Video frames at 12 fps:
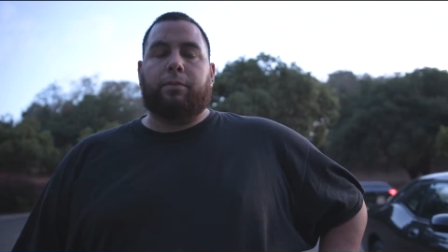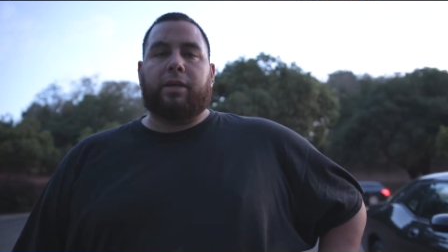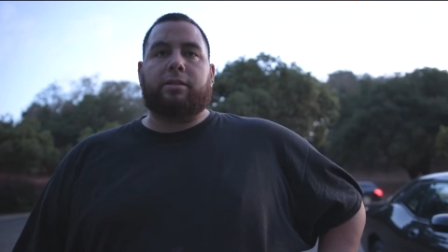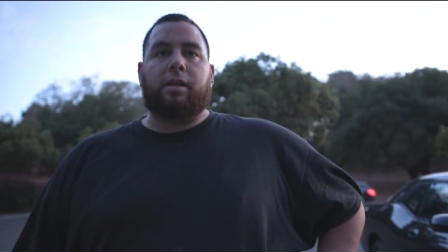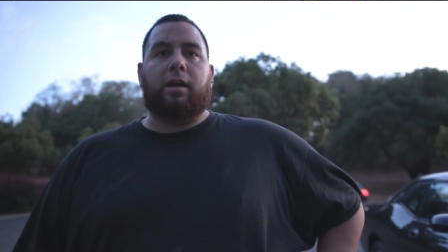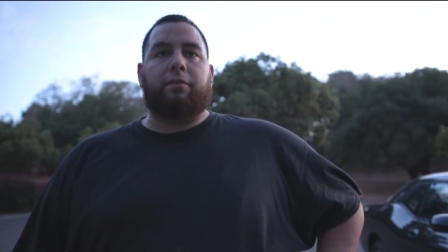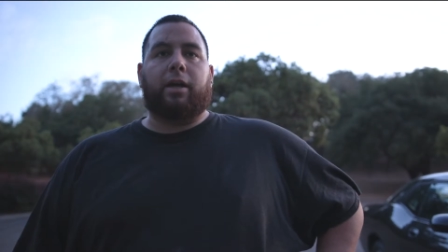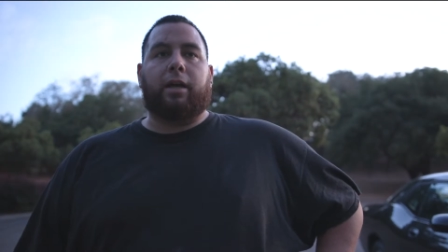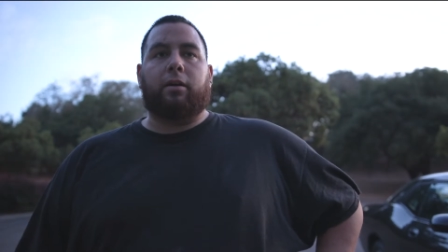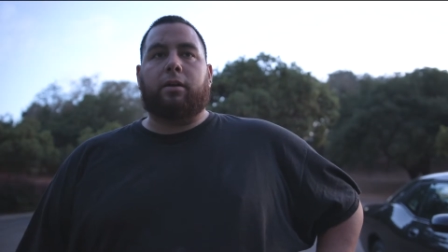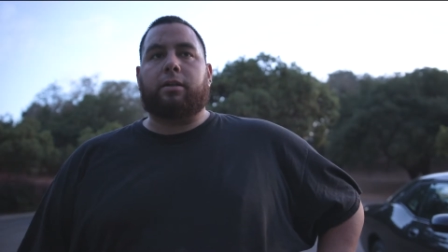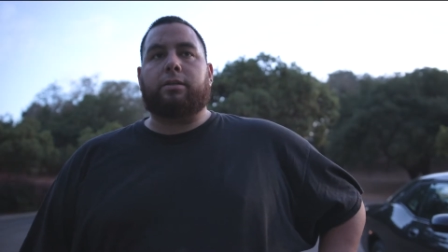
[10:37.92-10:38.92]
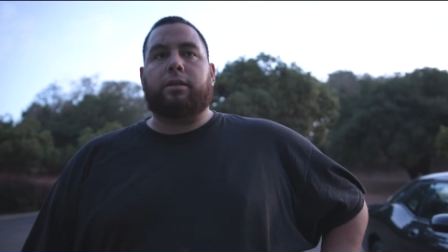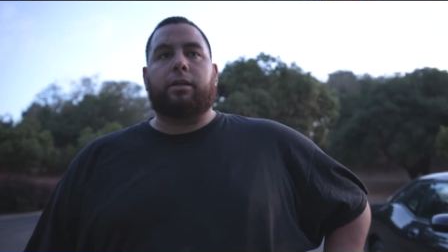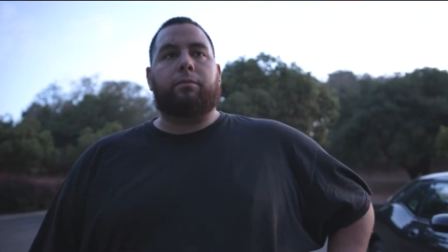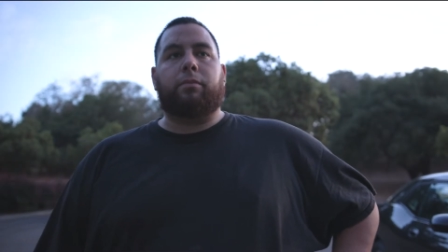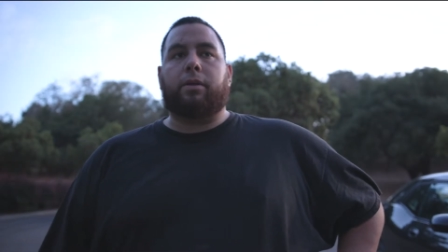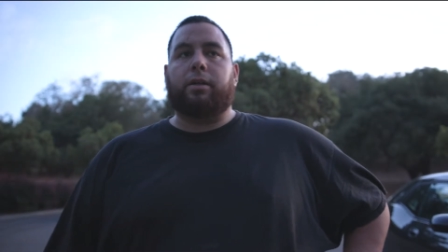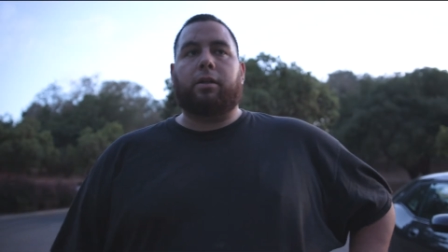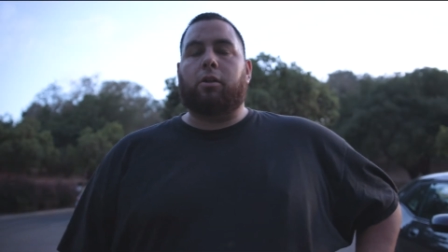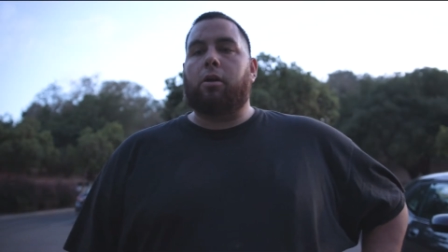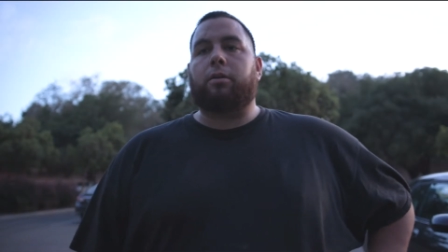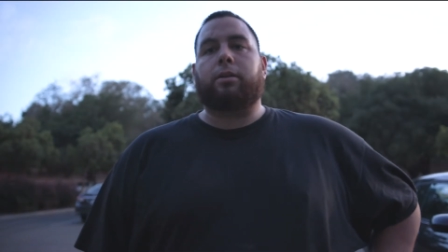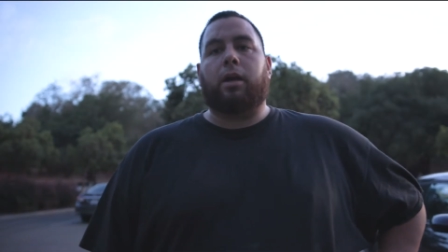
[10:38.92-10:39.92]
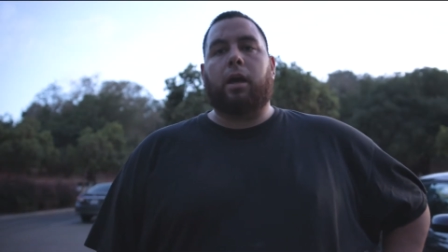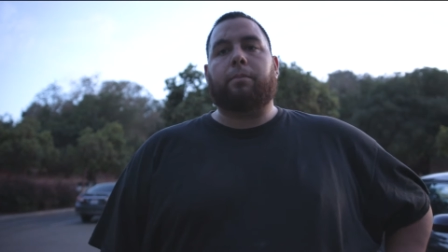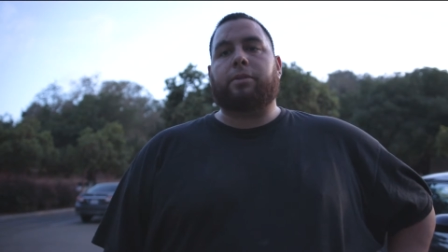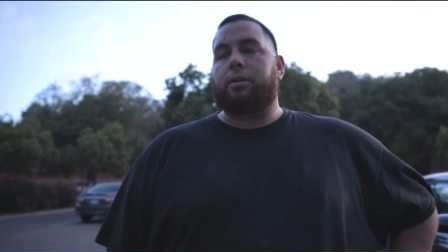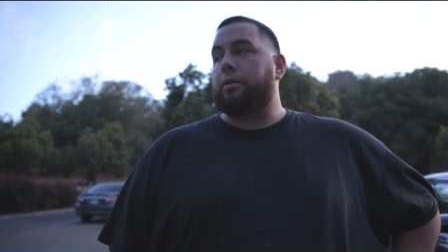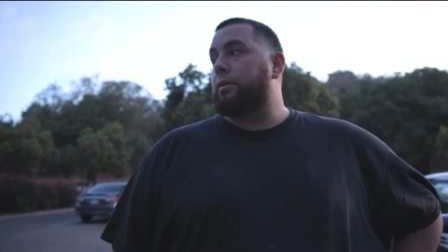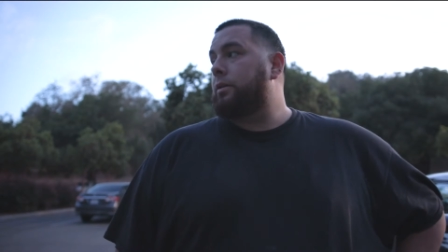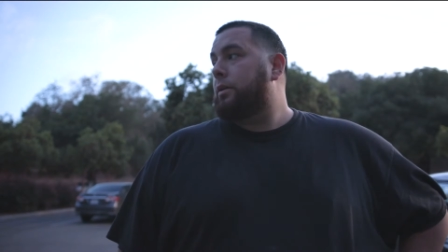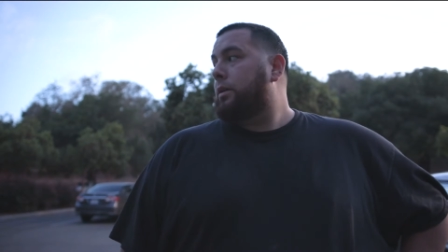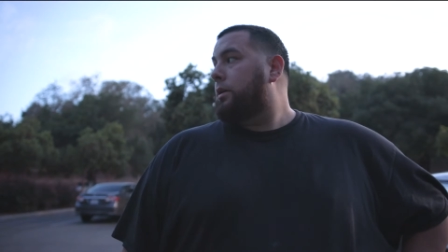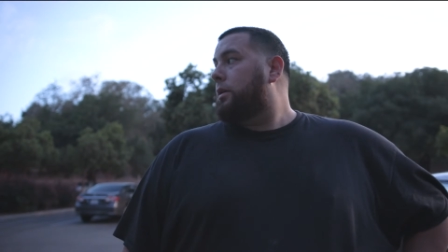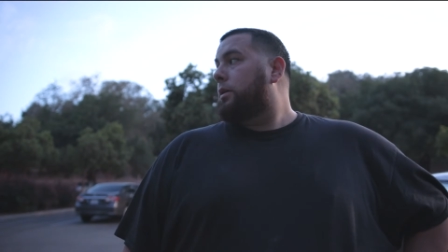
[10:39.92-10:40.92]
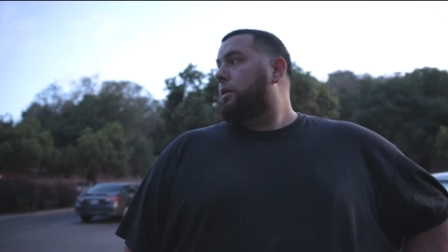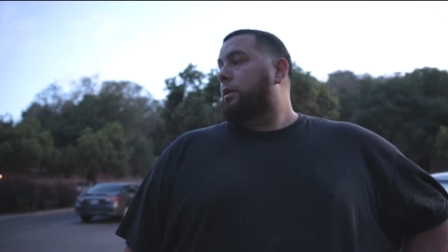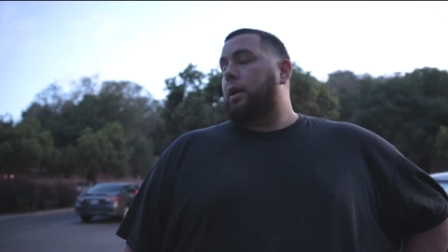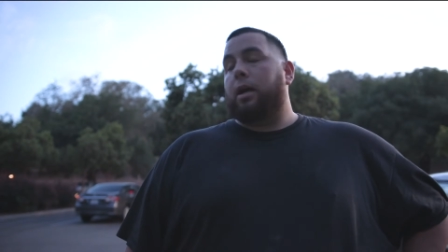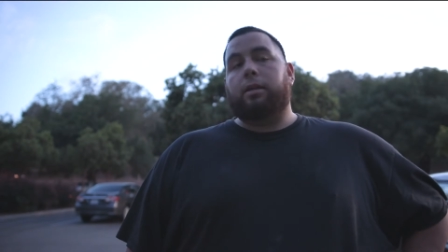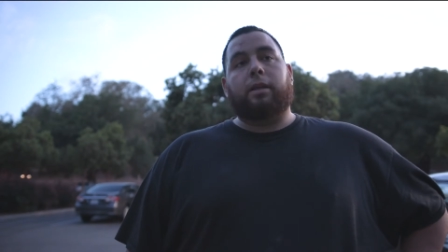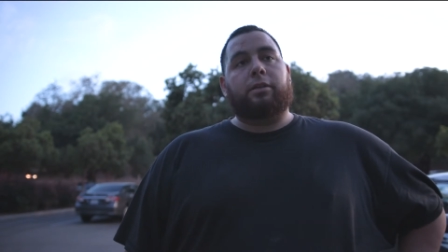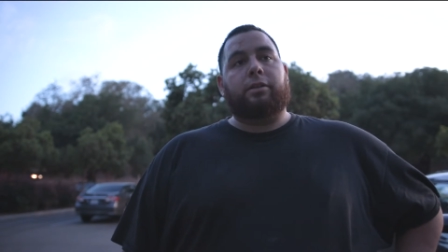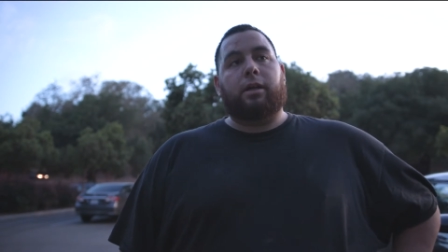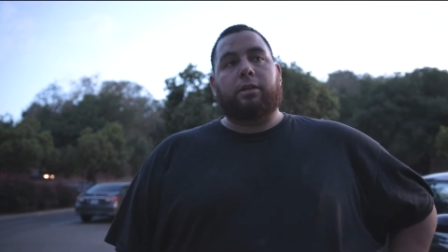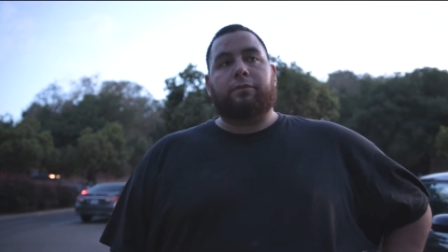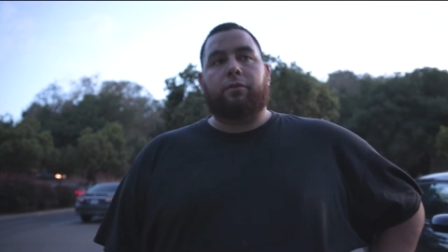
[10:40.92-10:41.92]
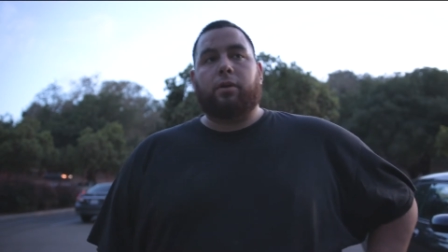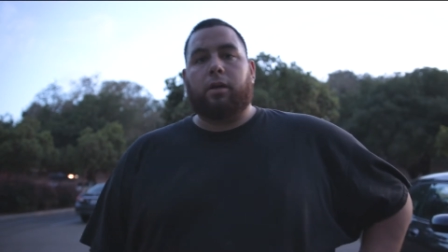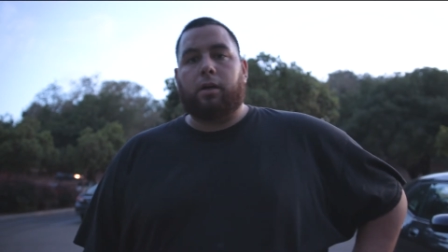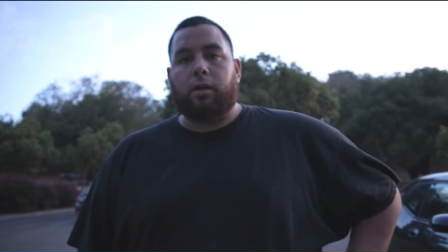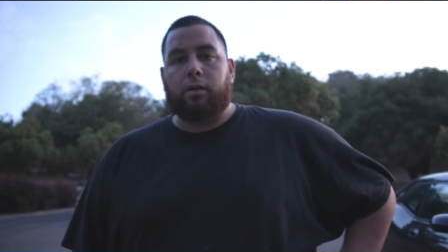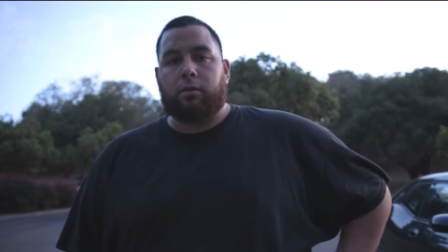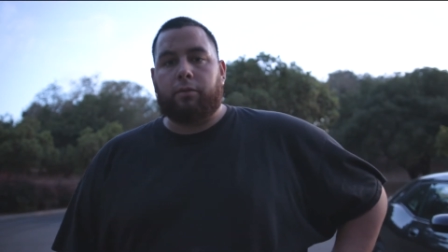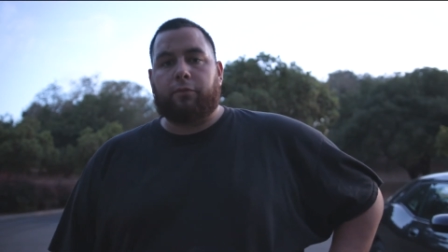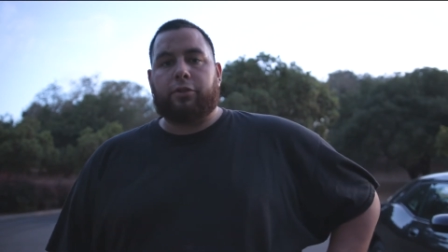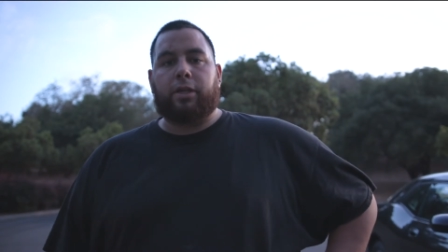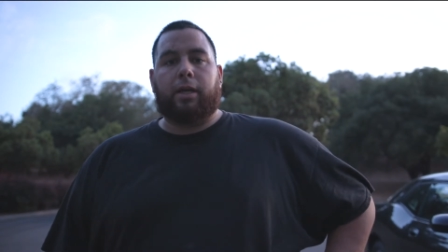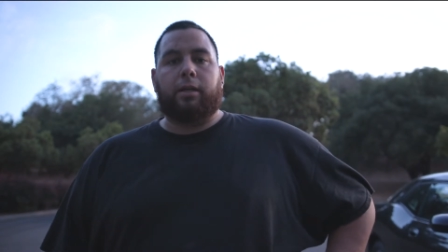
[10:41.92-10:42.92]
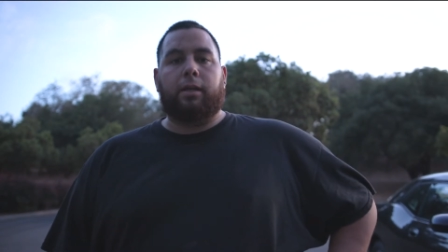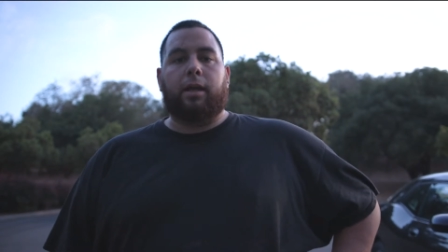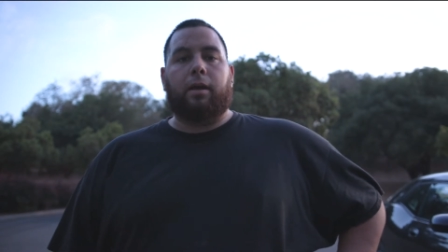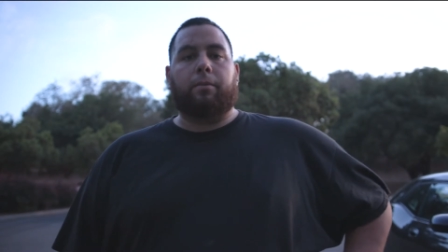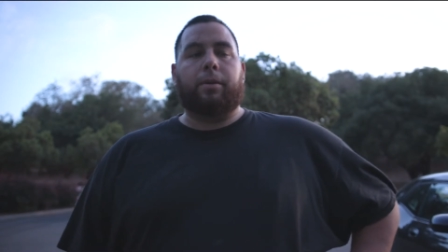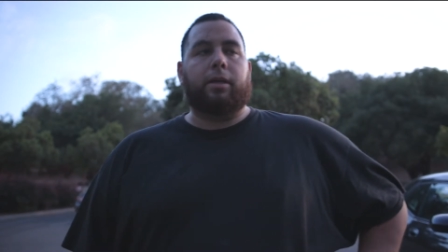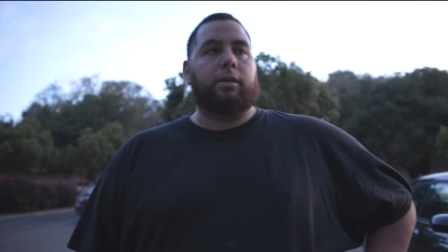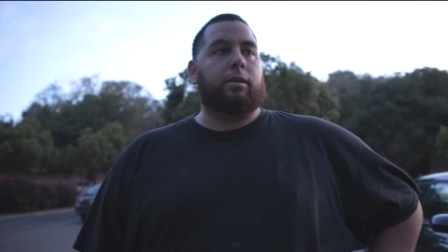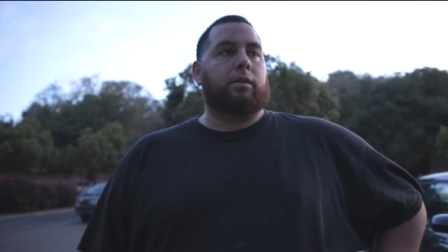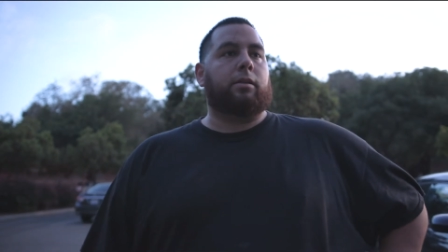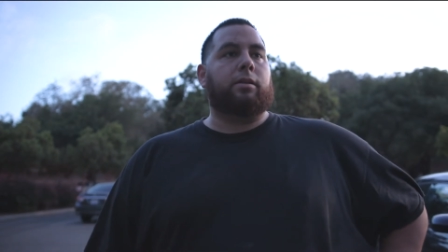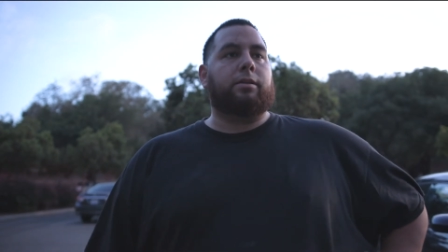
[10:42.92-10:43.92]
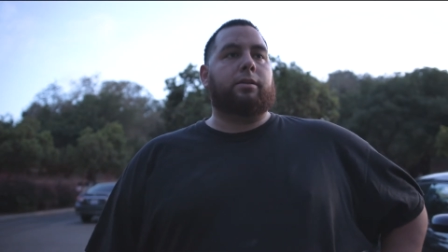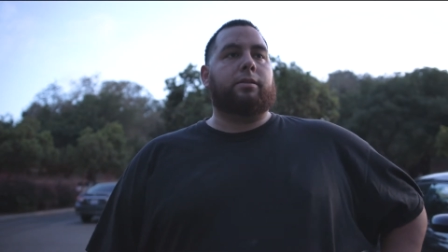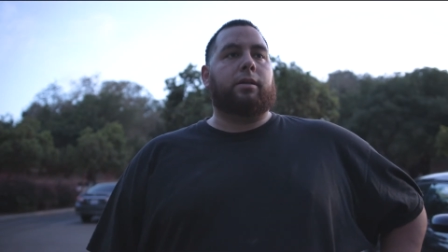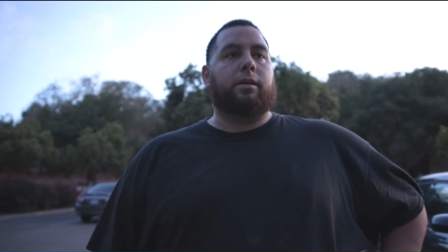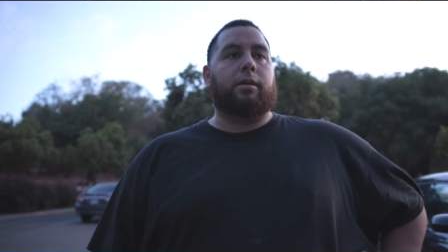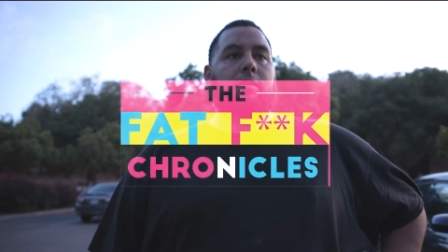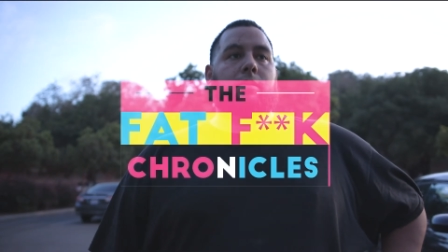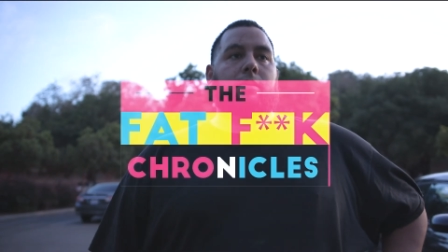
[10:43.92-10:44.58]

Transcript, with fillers: best day I've had, honestly, in, in a long time. So, God, thanks you guys for, uh, for checking it out, man. This is, uh,